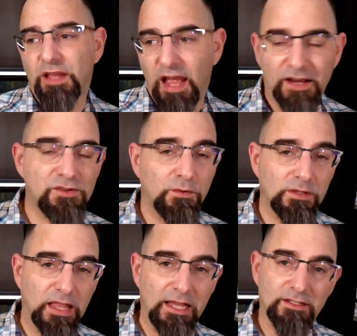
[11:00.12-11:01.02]
the
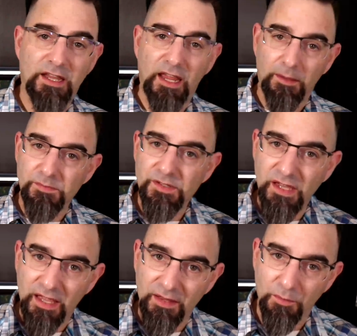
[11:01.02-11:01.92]
actual Latin
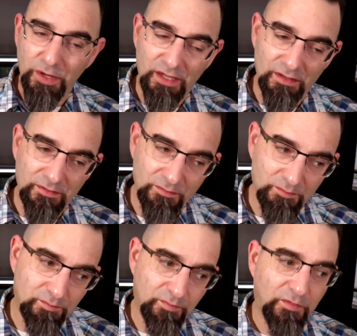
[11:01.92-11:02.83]
names, and then we can
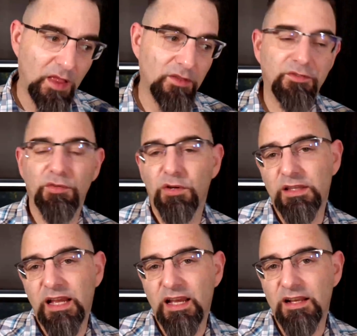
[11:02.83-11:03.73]
follow through
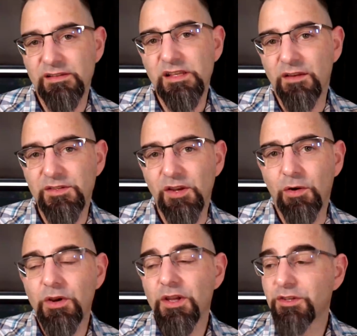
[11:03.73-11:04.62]
on that kind of stuff.
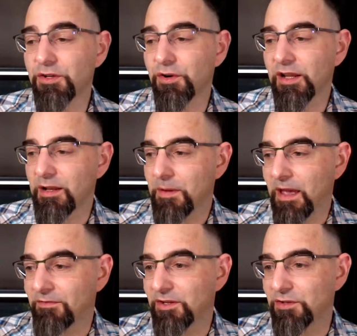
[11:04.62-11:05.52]
So you don't end up
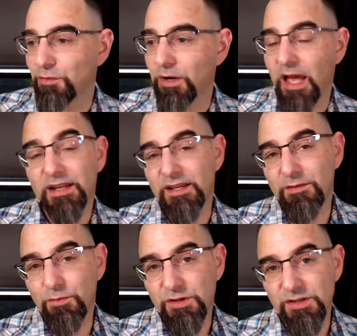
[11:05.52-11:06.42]
having to do what I
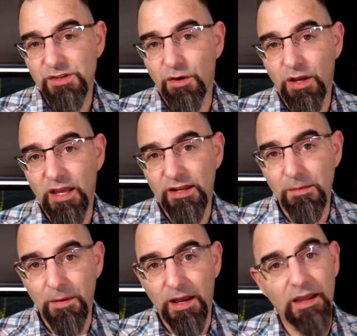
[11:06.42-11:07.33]
did, which is go ahead
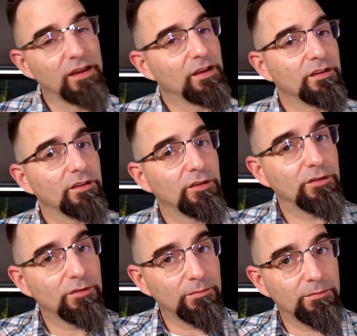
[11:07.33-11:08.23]
and buy
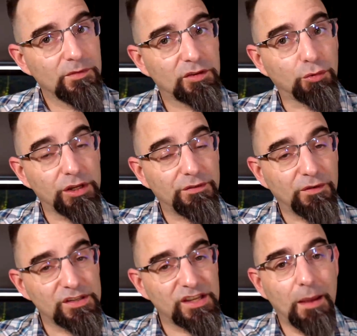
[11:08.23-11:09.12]
3
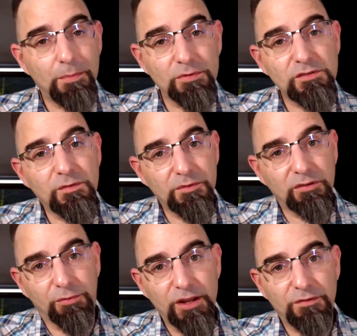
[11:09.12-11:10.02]
different samples from
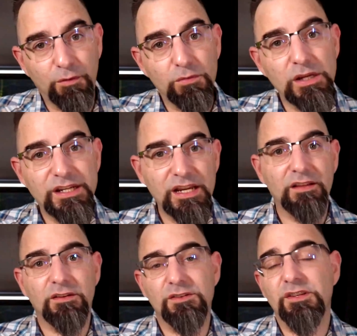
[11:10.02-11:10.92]
3 different
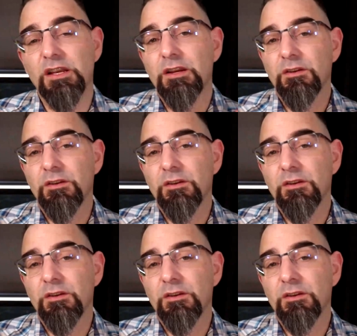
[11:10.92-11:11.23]
retailers,